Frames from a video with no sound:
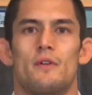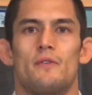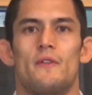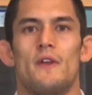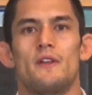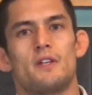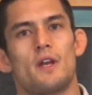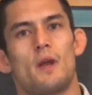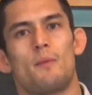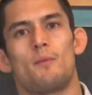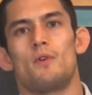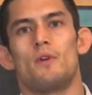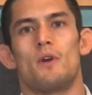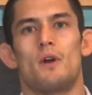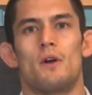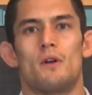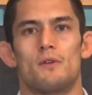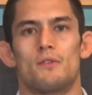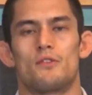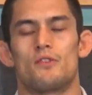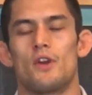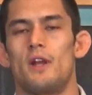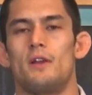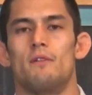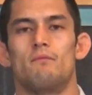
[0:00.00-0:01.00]
they tapped you
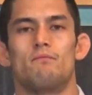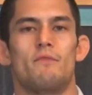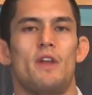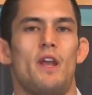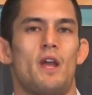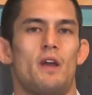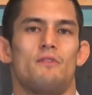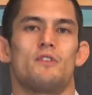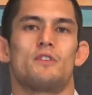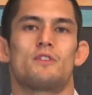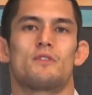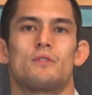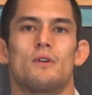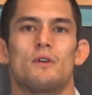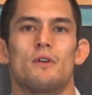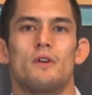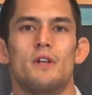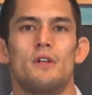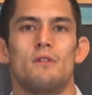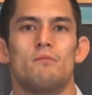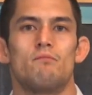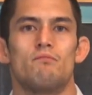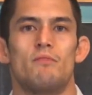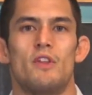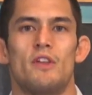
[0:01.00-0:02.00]
out. Great, they have the
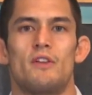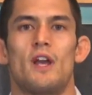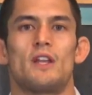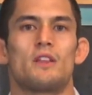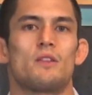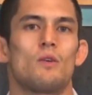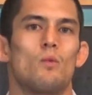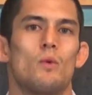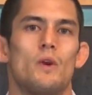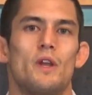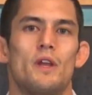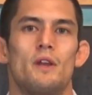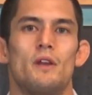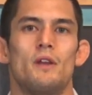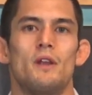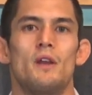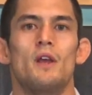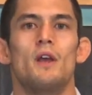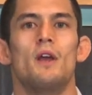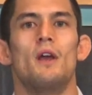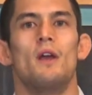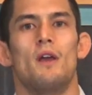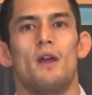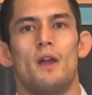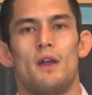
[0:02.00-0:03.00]
story, they got the win,
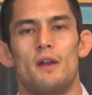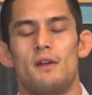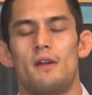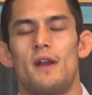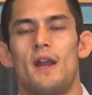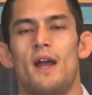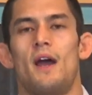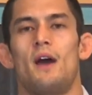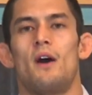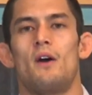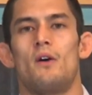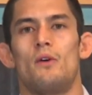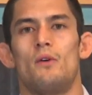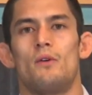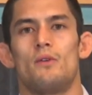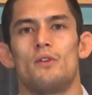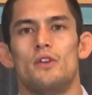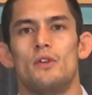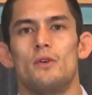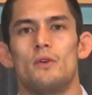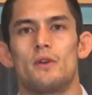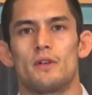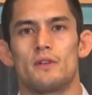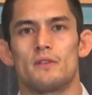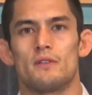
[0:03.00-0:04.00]
and now
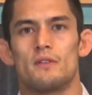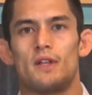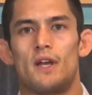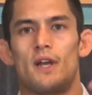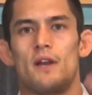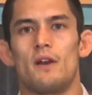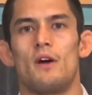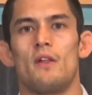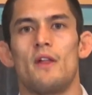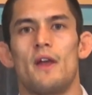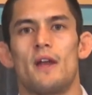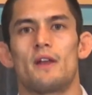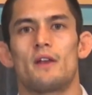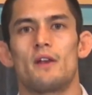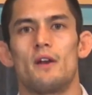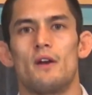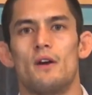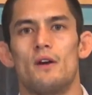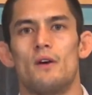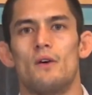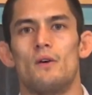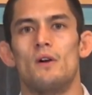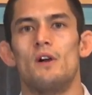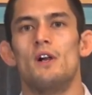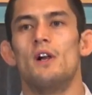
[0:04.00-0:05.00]
you can let all that
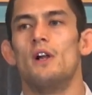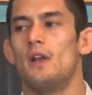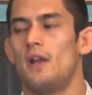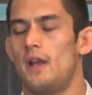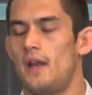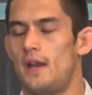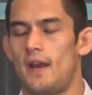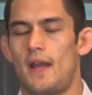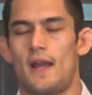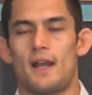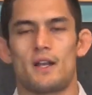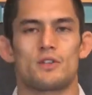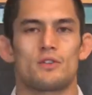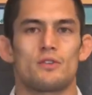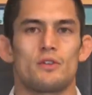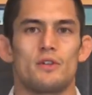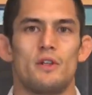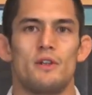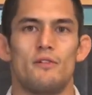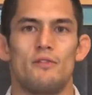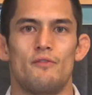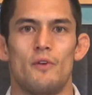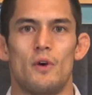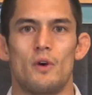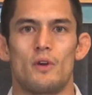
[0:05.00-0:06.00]
go and
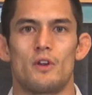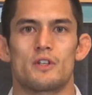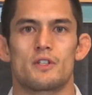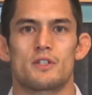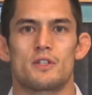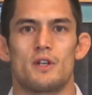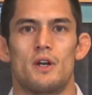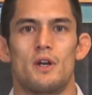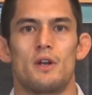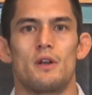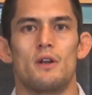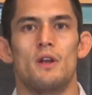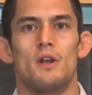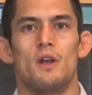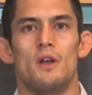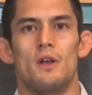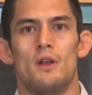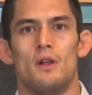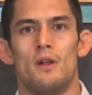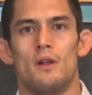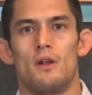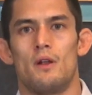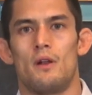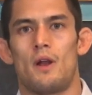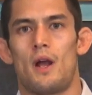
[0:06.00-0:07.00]
actually focus on,
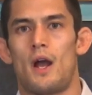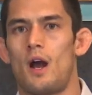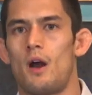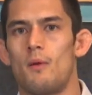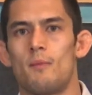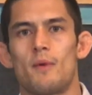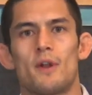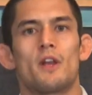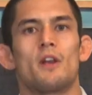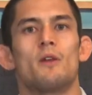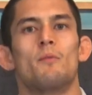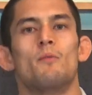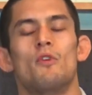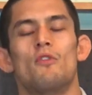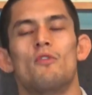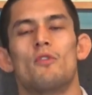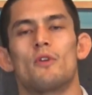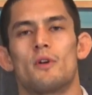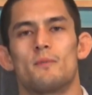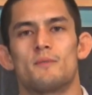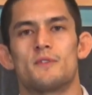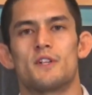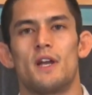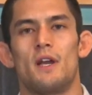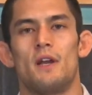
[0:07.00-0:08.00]
how am I going to move when
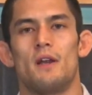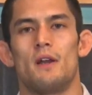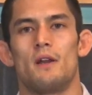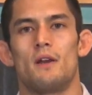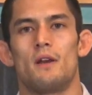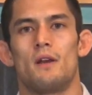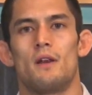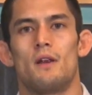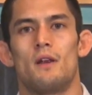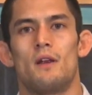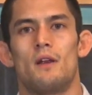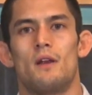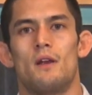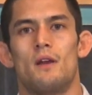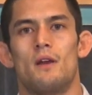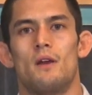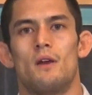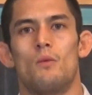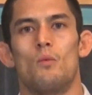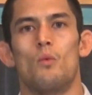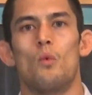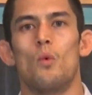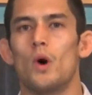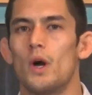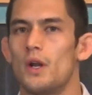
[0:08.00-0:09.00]
I'm tired?
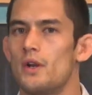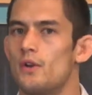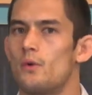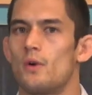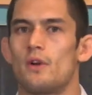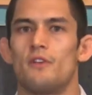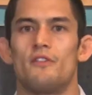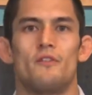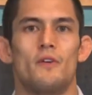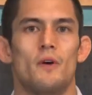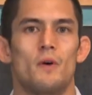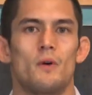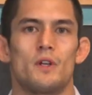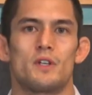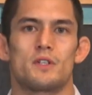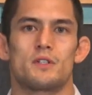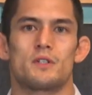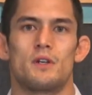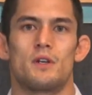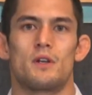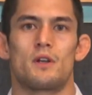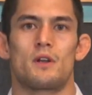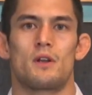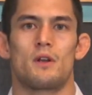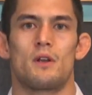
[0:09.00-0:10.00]
What do I focus
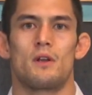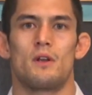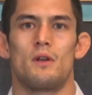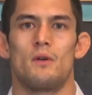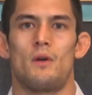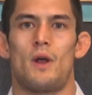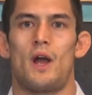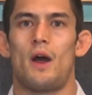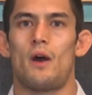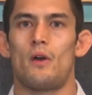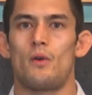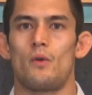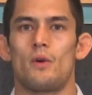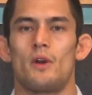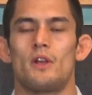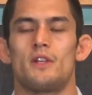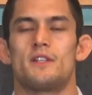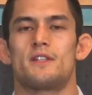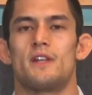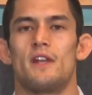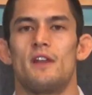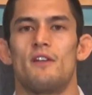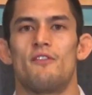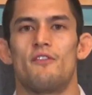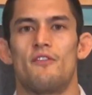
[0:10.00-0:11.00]
on? How do I
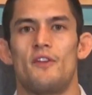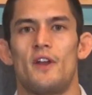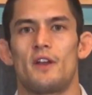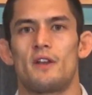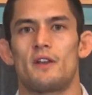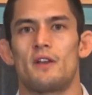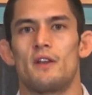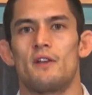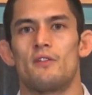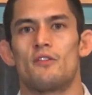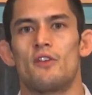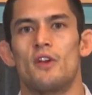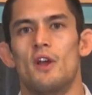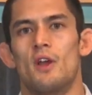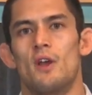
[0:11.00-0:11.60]
stay effective